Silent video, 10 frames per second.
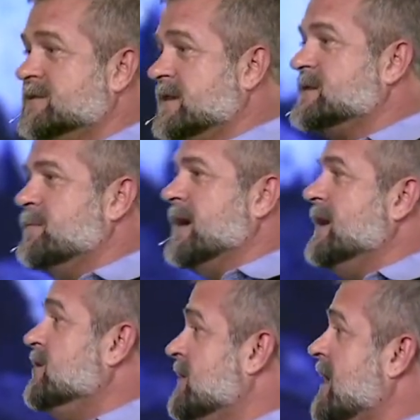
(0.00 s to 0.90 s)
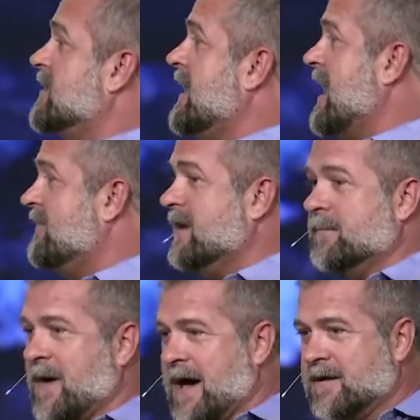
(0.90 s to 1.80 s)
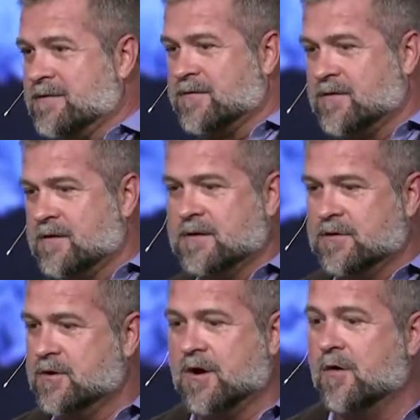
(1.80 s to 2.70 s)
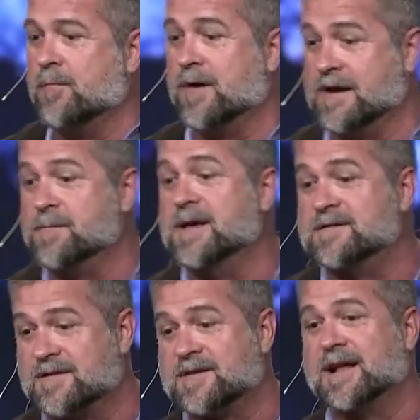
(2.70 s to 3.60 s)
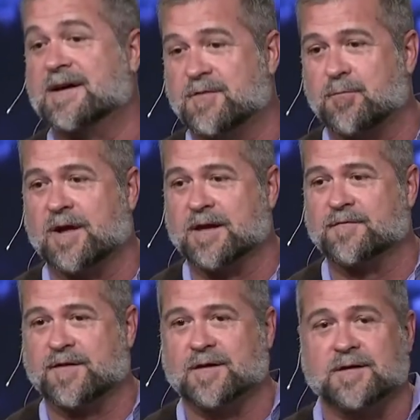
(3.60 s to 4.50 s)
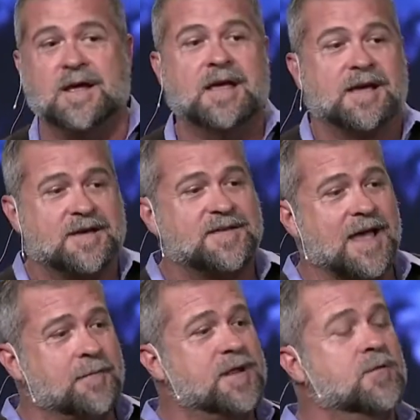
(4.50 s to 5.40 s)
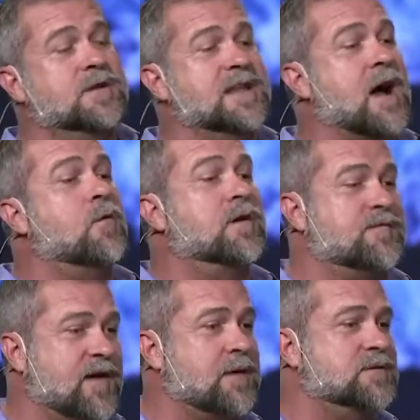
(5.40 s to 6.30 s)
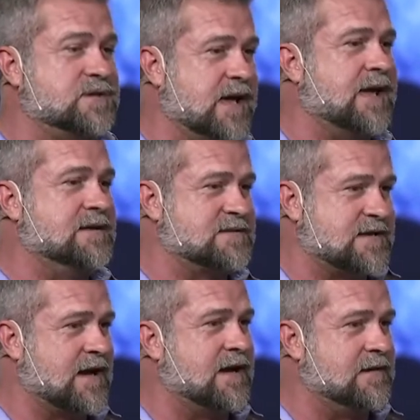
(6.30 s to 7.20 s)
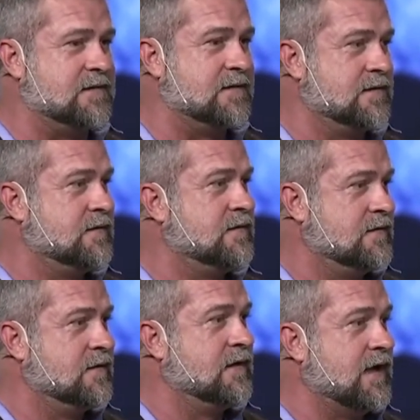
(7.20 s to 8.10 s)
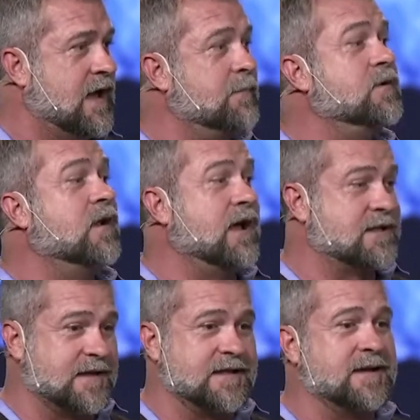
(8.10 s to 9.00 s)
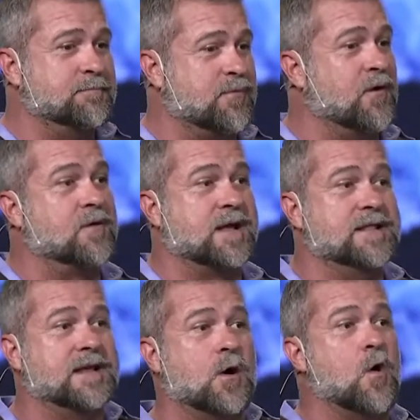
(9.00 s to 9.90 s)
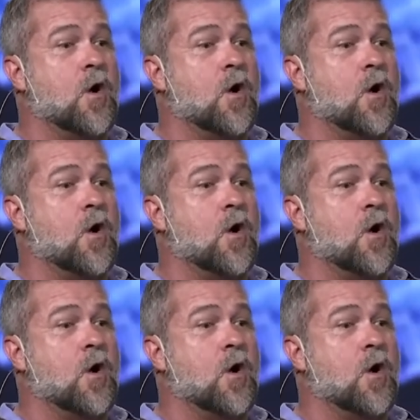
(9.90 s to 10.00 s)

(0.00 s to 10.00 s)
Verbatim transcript: this mean you're not going to have any battles? No, but it means it's a level playing field. Because how many would not want to fight with your hands tied? How many like to get them broke and then go,